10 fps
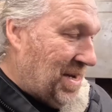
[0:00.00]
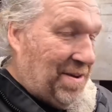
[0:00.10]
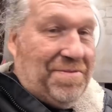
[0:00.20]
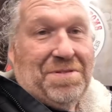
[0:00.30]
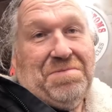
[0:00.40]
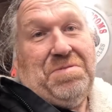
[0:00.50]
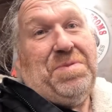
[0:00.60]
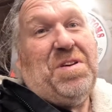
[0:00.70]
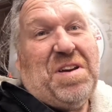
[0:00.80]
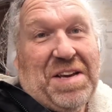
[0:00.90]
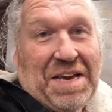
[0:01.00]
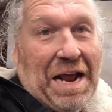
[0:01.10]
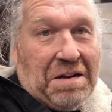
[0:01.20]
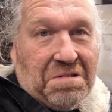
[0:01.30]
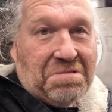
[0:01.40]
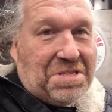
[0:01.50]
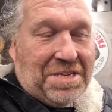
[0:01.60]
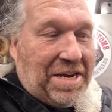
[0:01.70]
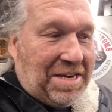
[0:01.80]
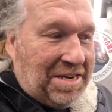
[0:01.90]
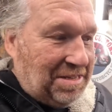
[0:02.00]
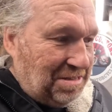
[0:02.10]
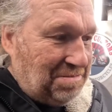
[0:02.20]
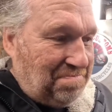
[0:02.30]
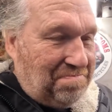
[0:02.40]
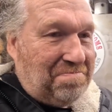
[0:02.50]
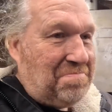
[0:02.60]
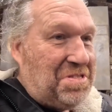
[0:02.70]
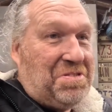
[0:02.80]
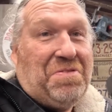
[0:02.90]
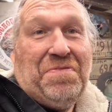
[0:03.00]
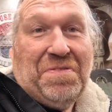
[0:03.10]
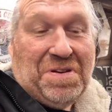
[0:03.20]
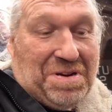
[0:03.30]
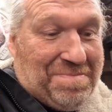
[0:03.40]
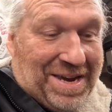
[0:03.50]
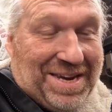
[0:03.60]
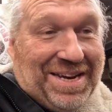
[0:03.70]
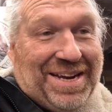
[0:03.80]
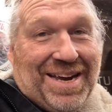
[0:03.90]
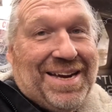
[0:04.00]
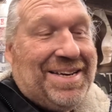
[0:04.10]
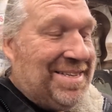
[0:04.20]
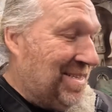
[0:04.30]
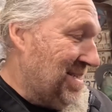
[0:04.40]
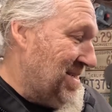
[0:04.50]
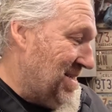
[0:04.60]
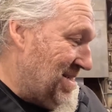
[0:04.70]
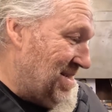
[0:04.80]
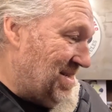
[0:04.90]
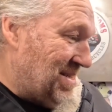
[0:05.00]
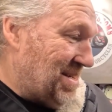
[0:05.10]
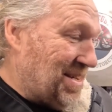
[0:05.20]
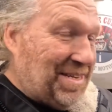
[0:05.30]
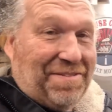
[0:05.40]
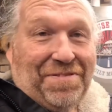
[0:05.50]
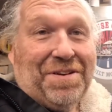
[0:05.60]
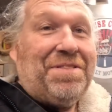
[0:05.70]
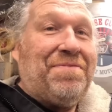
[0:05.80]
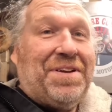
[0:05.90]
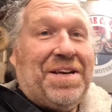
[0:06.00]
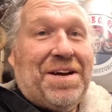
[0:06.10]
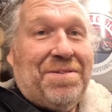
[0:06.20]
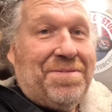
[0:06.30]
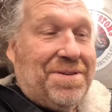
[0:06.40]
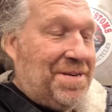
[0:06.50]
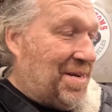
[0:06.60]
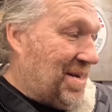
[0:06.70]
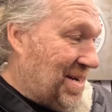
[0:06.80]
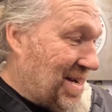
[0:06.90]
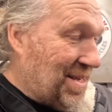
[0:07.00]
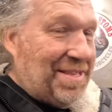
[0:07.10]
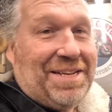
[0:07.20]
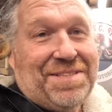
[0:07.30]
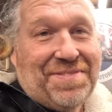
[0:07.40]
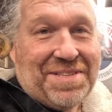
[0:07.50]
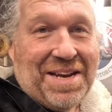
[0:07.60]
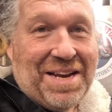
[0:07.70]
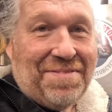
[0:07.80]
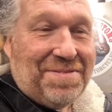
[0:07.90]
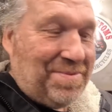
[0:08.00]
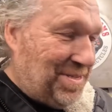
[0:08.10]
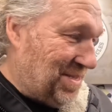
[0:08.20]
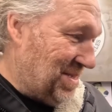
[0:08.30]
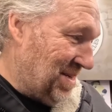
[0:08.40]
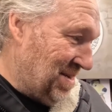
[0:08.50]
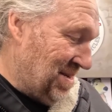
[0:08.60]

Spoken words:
even something like a candlestick, just stuff I can make in here, and you follow the video and then it's for sale afterwards.